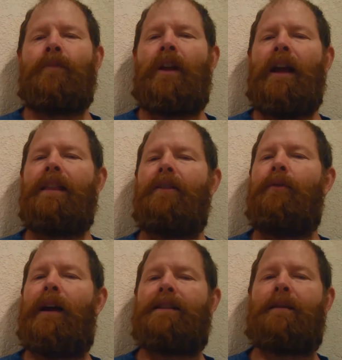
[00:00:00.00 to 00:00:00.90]
Okay, then if
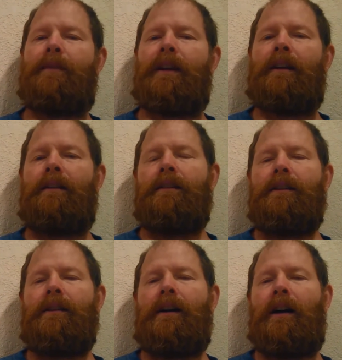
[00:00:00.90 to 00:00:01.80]
we had something
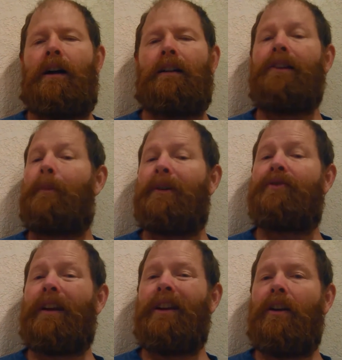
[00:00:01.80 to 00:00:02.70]
a little bit
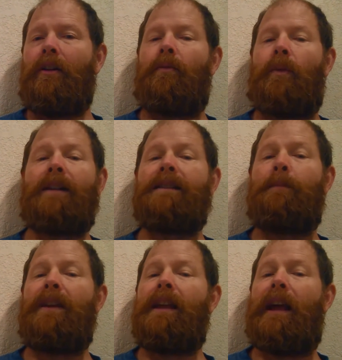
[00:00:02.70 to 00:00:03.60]
trickier, what is the
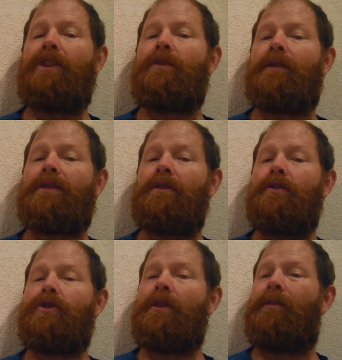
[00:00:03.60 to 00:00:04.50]
pH of a
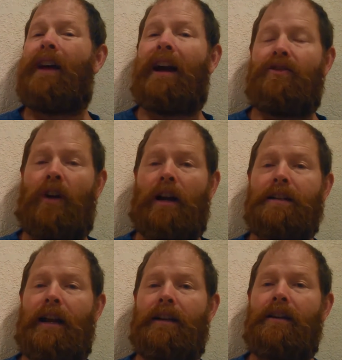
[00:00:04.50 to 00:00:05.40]
solution if the
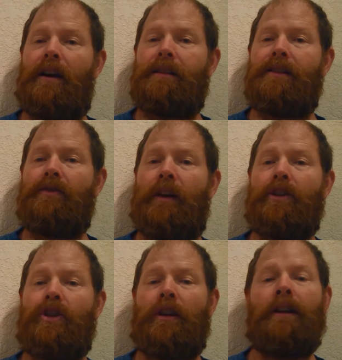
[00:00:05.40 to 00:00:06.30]
hydroxide
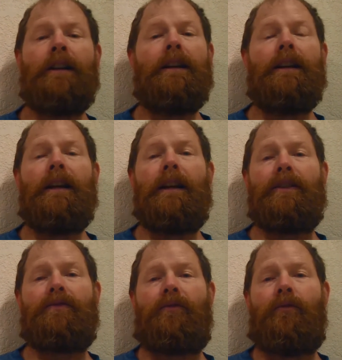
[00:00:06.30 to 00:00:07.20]
concentration
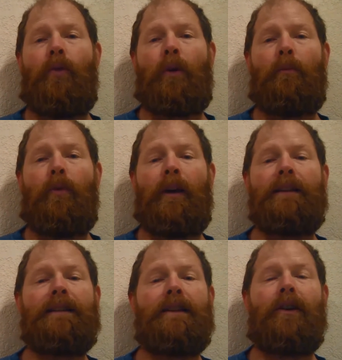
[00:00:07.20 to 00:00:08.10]
is
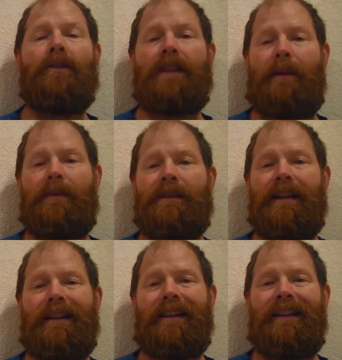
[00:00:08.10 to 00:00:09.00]
4.0 times
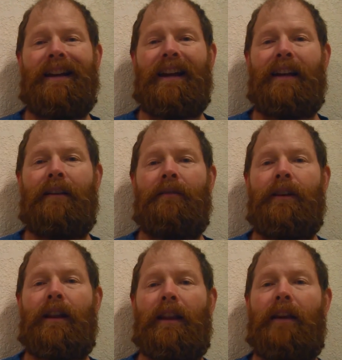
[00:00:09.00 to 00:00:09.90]
10 to the negative
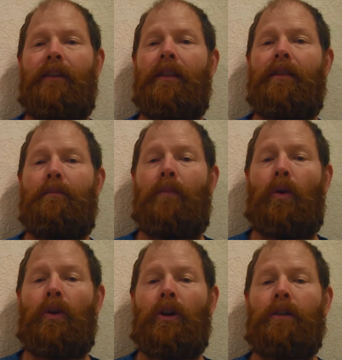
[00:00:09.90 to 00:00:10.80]
11th
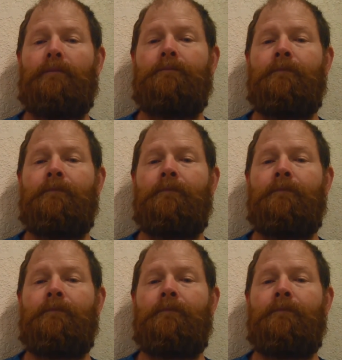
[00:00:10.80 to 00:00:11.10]
molar?